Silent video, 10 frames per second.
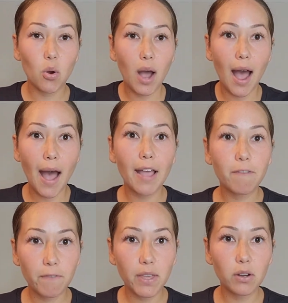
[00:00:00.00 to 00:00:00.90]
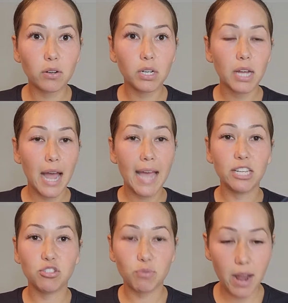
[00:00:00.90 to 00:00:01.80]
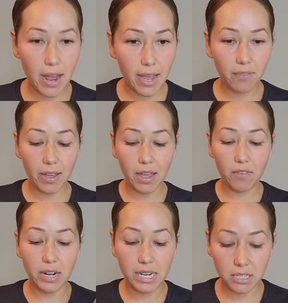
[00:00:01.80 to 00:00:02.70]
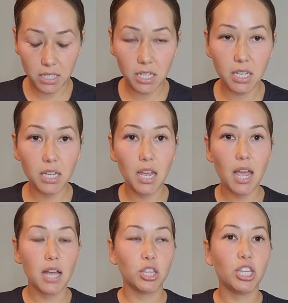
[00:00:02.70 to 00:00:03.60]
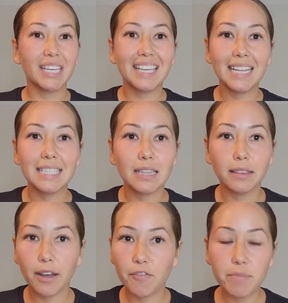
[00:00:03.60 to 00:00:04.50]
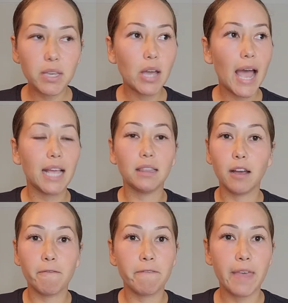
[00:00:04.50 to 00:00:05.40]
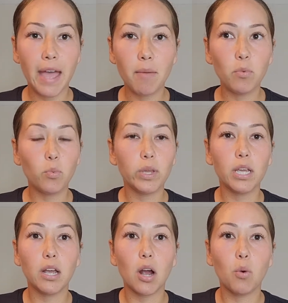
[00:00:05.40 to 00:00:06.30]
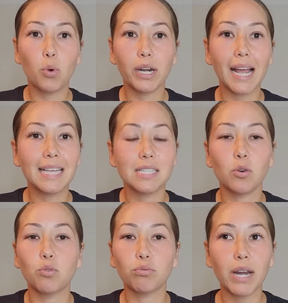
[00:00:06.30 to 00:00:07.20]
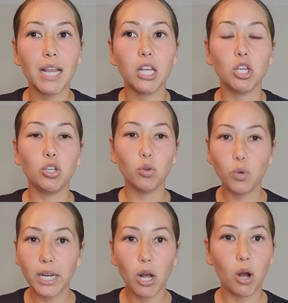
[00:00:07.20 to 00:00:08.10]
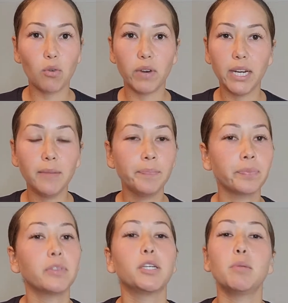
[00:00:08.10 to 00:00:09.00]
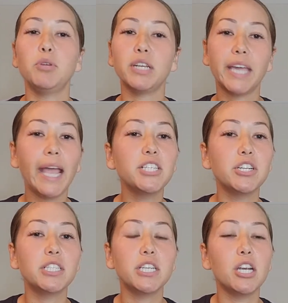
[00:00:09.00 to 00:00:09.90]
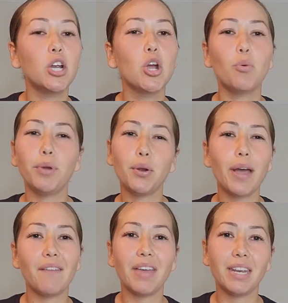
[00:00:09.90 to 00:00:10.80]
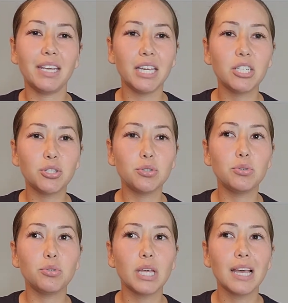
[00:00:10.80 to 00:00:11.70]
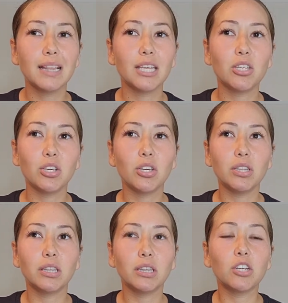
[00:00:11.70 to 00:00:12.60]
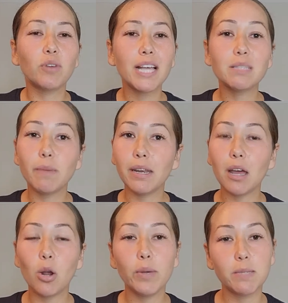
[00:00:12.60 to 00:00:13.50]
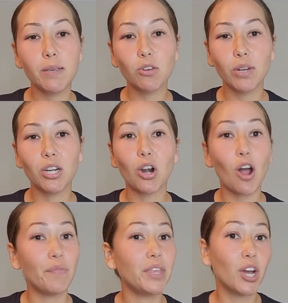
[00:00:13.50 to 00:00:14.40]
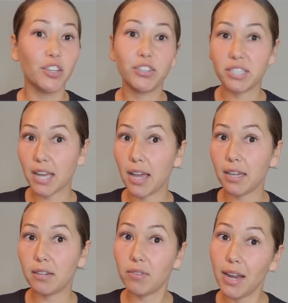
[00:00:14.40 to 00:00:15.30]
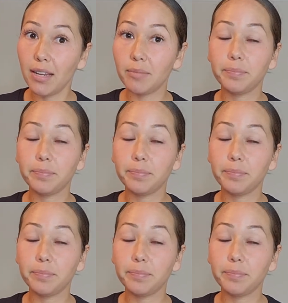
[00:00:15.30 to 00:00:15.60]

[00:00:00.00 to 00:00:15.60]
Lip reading: I fill? I drive. I have an ID. The kids love me. I love them. We work as a great unit already. The communication is here. We don't have any issues. Like, the grass may not always be greener on the other side, right?